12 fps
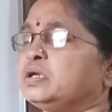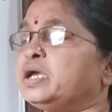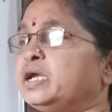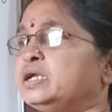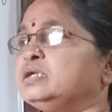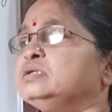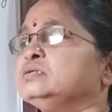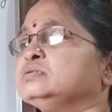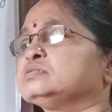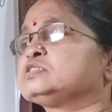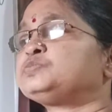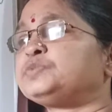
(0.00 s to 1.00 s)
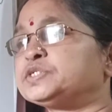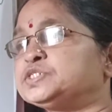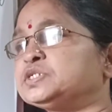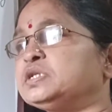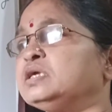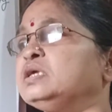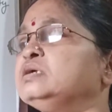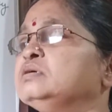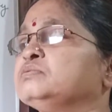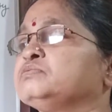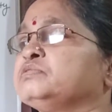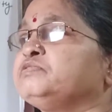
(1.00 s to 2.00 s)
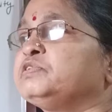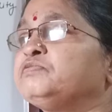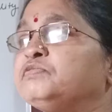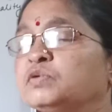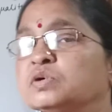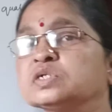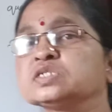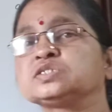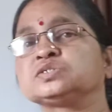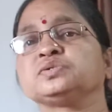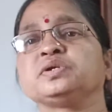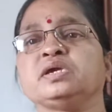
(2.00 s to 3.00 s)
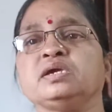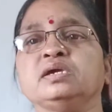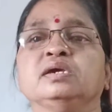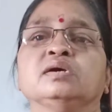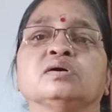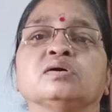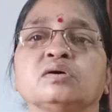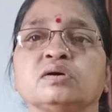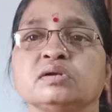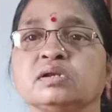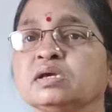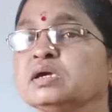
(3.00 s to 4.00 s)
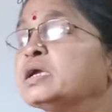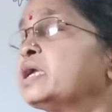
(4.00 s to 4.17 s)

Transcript: and specially we will focus today on